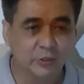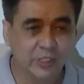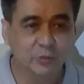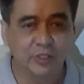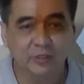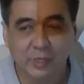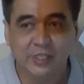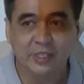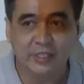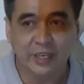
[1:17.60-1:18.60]
So that's one of the main
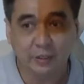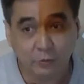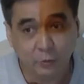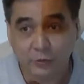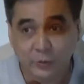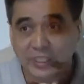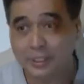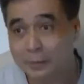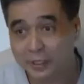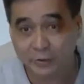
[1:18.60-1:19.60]
things. And when we did
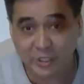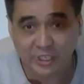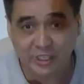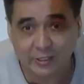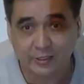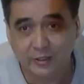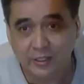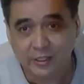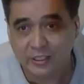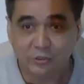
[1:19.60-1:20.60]
the power recharge,
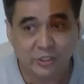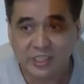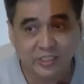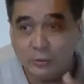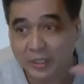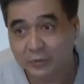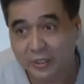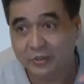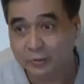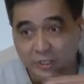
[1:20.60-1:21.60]
his result actually went out
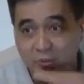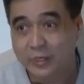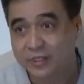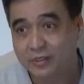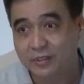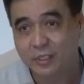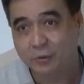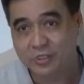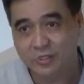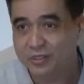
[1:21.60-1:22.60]
very, very well. And it
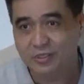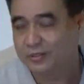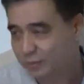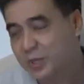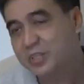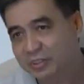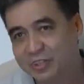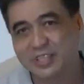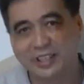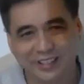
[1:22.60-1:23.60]
was amazing
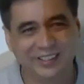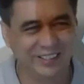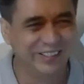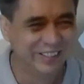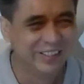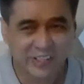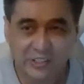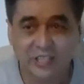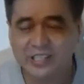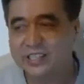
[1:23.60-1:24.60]
result.
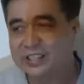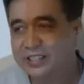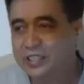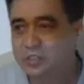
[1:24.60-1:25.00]
So that's the thing.